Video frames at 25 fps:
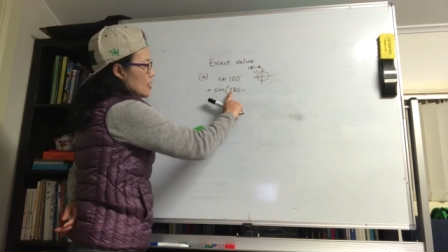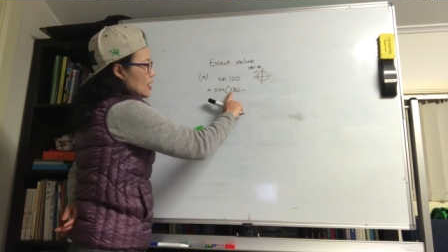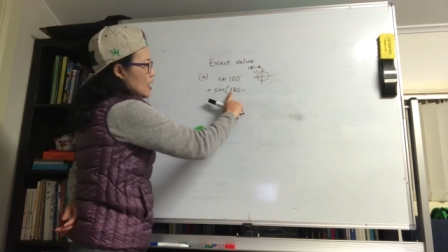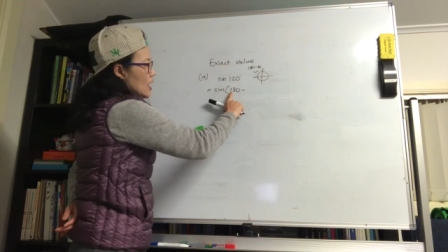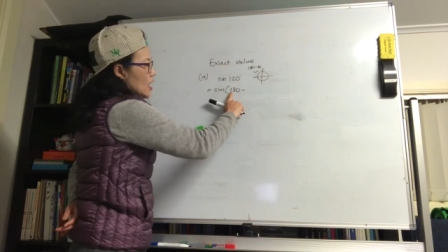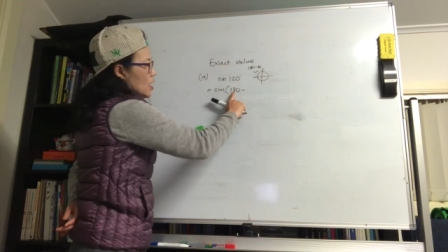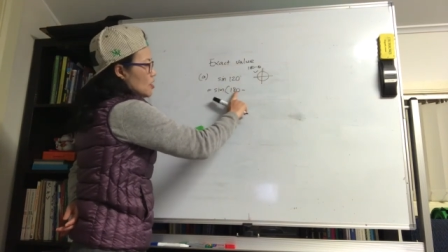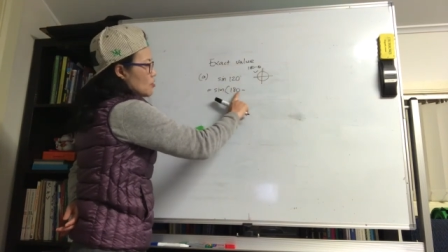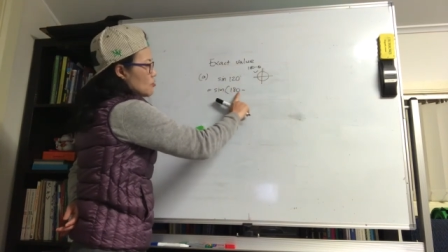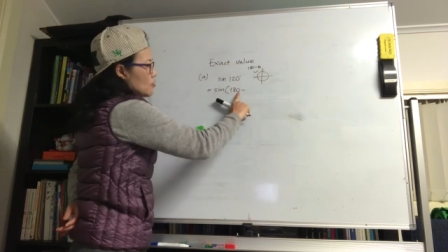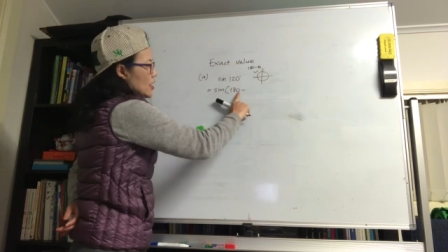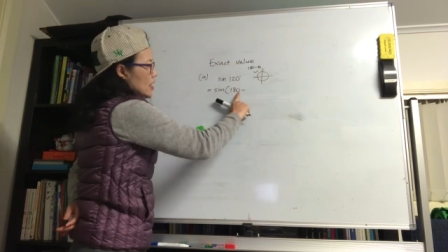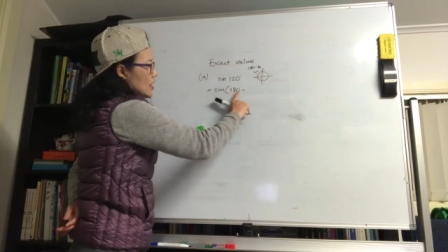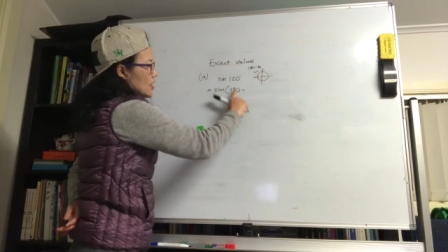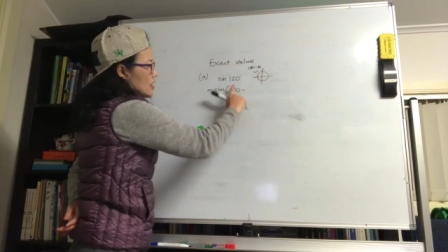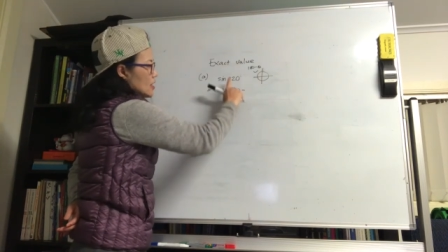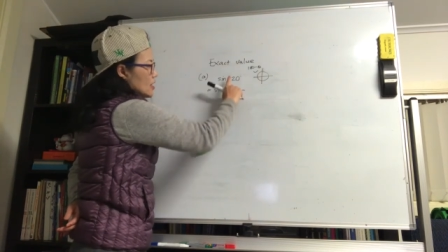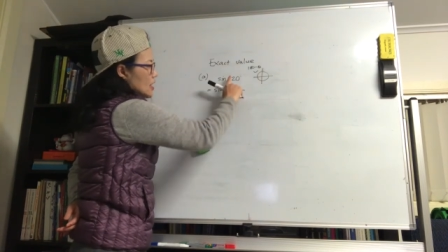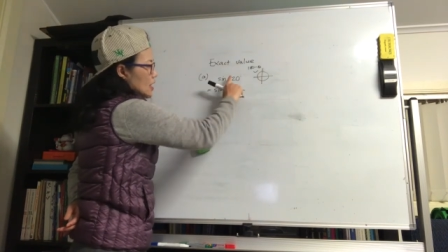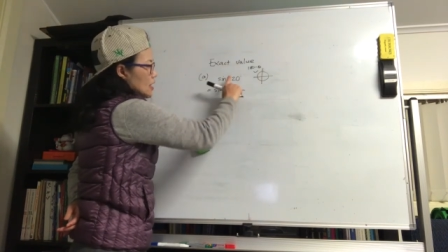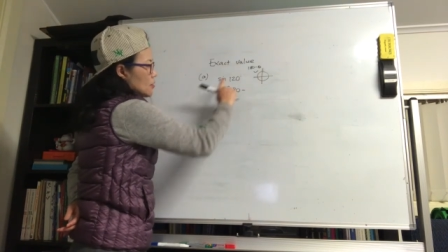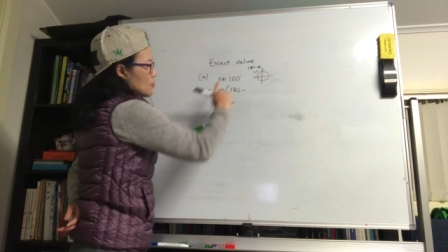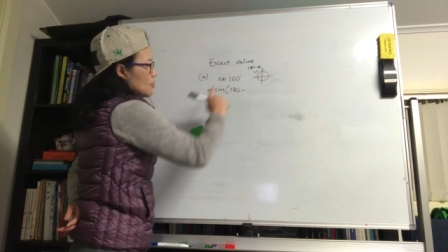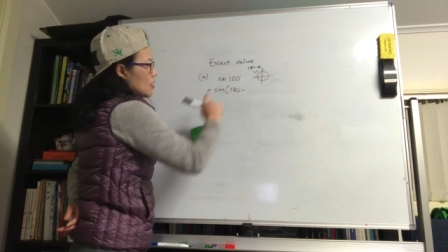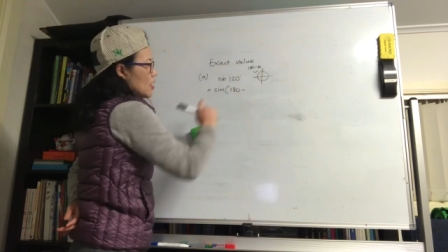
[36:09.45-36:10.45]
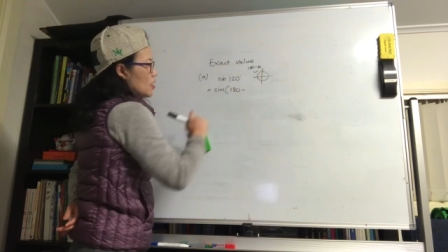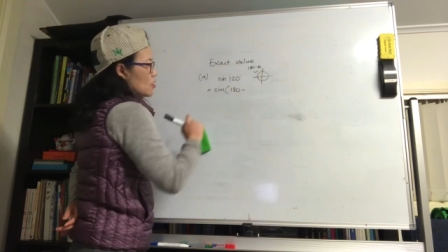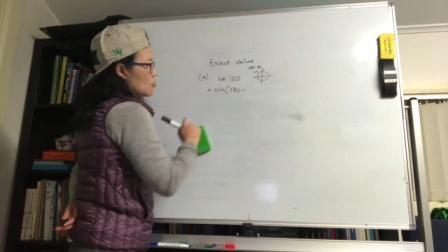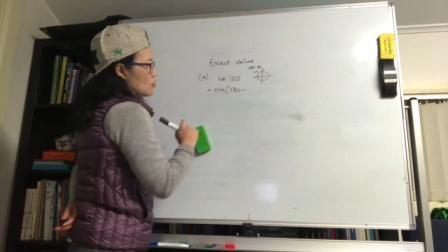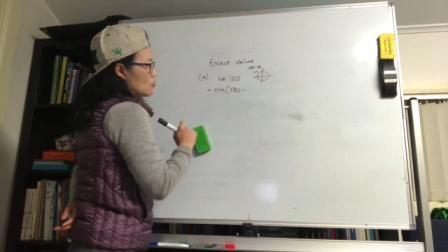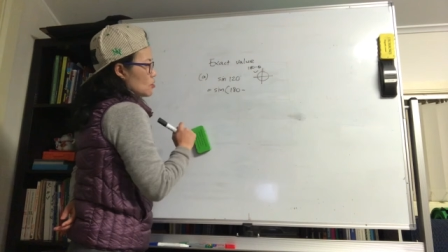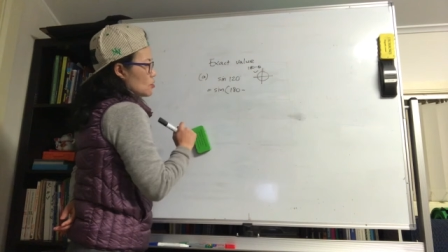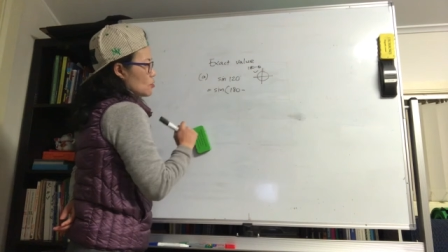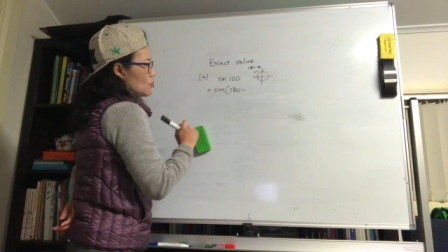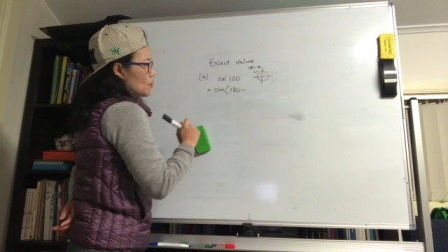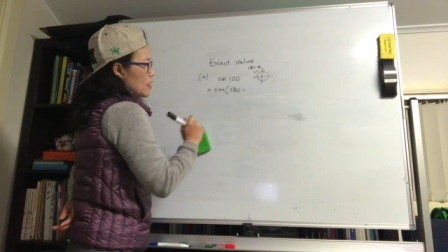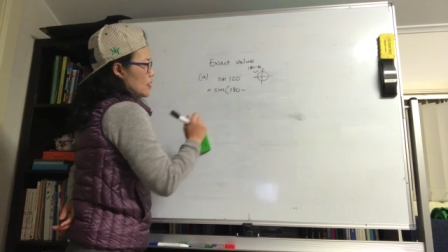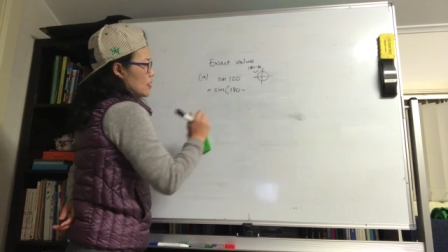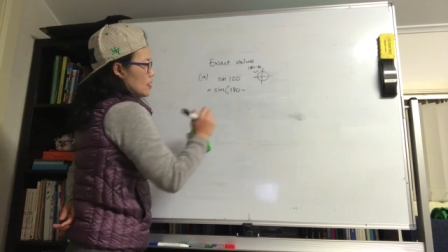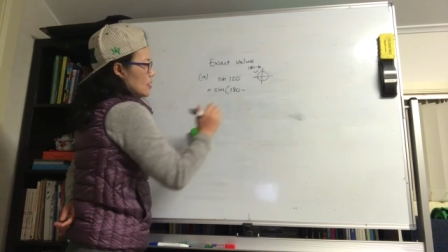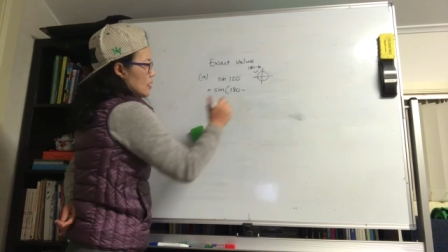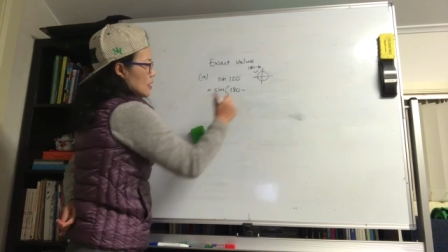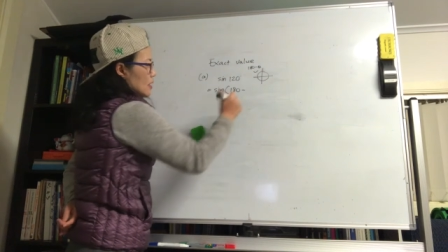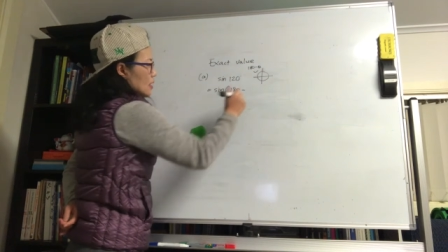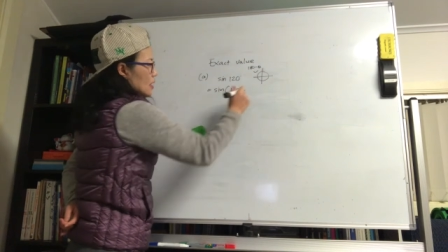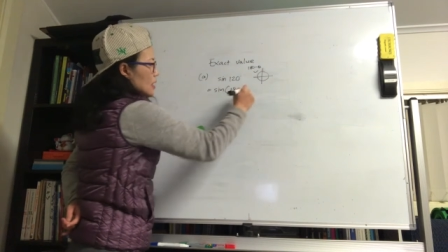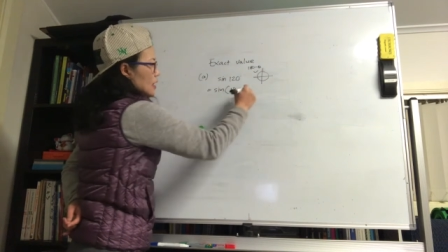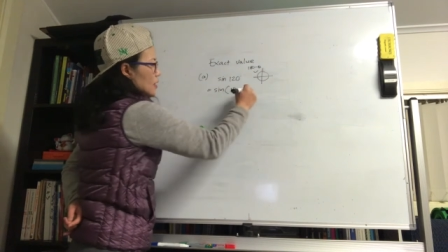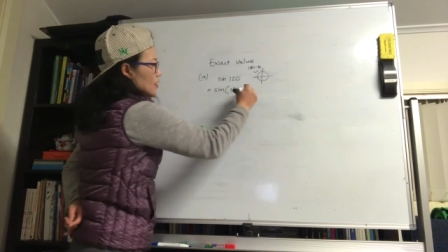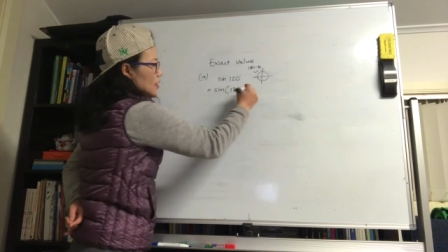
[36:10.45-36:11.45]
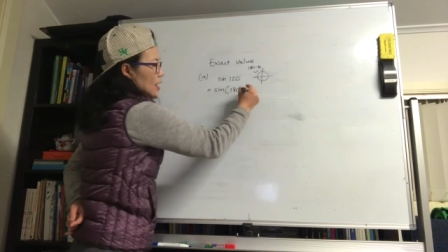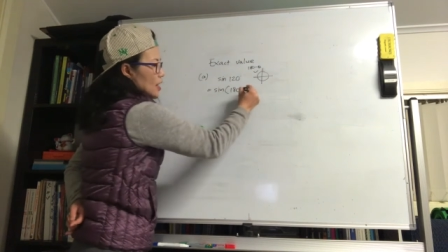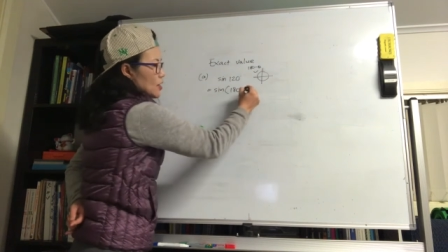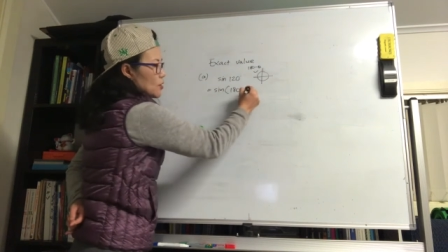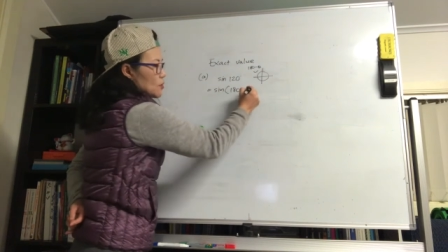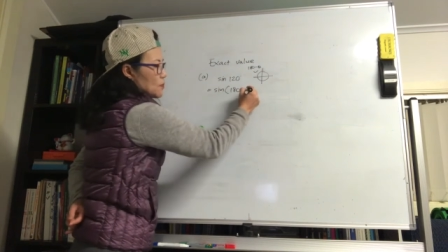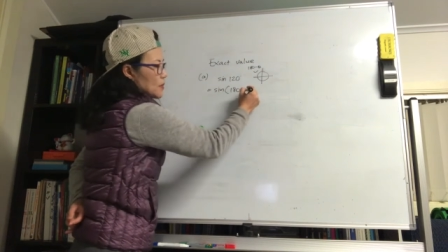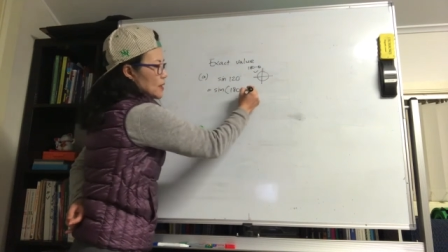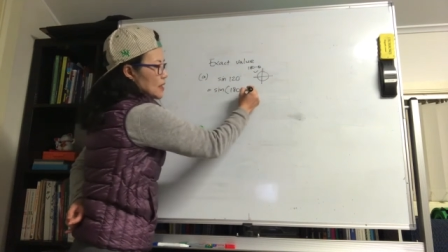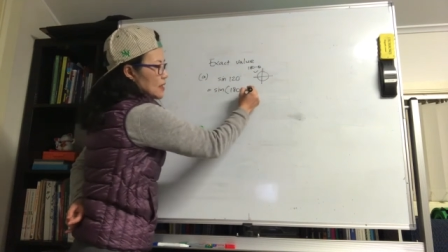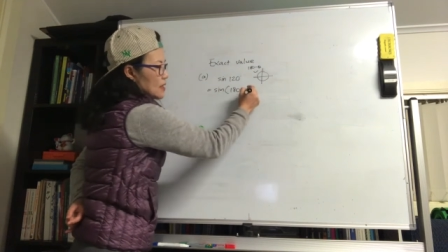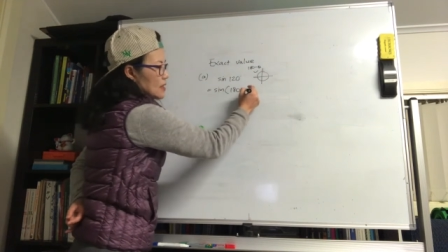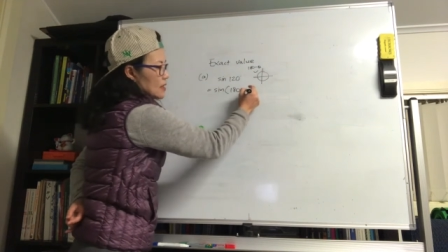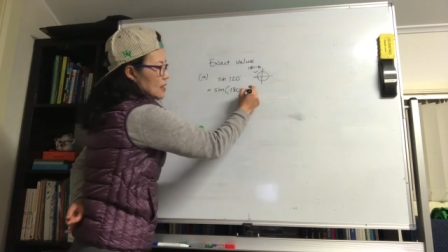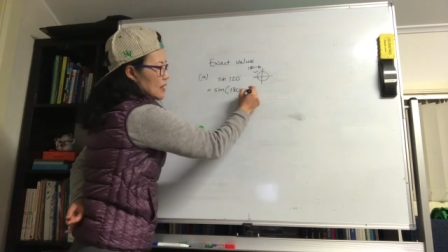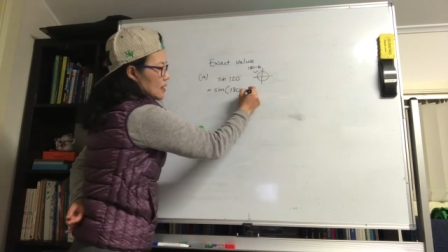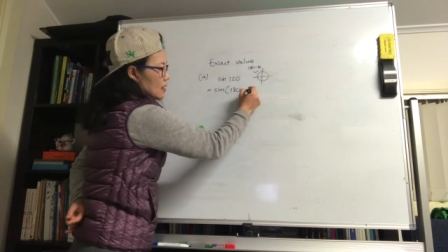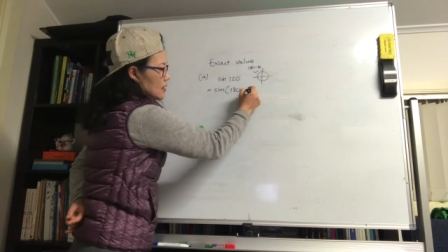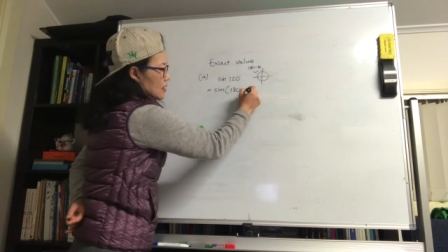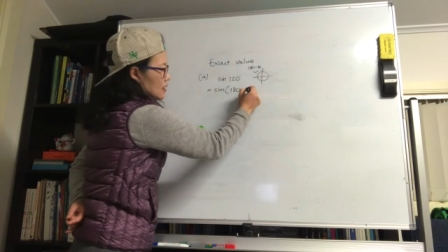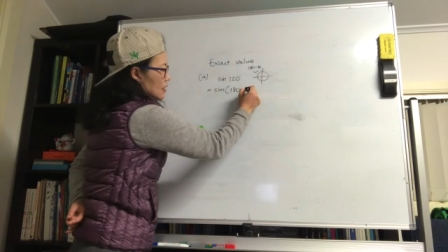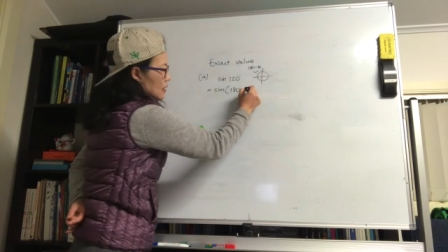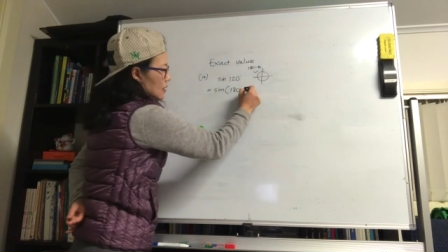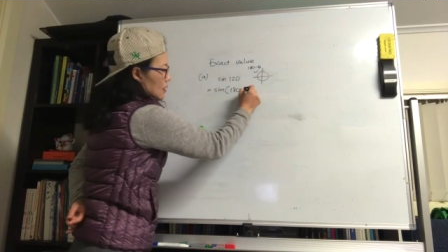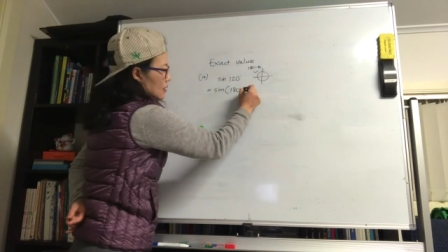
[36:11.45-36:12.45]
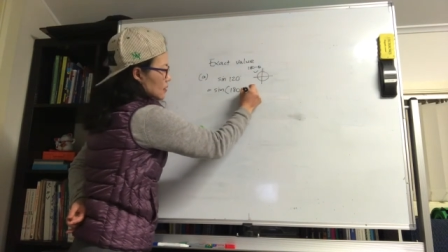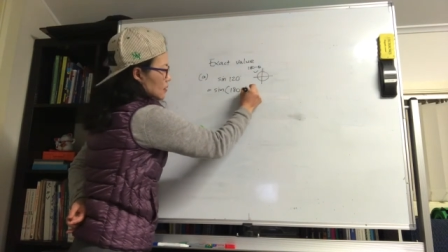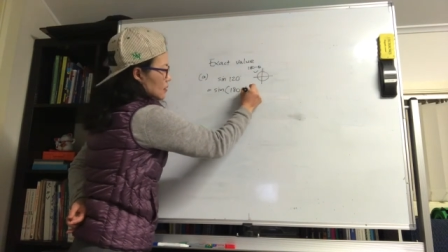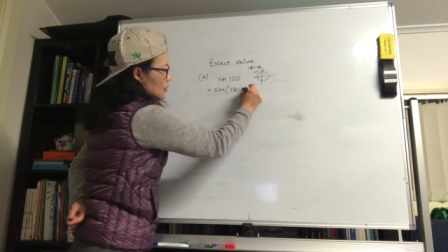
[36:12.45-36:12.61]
180 take 120. That will be 60.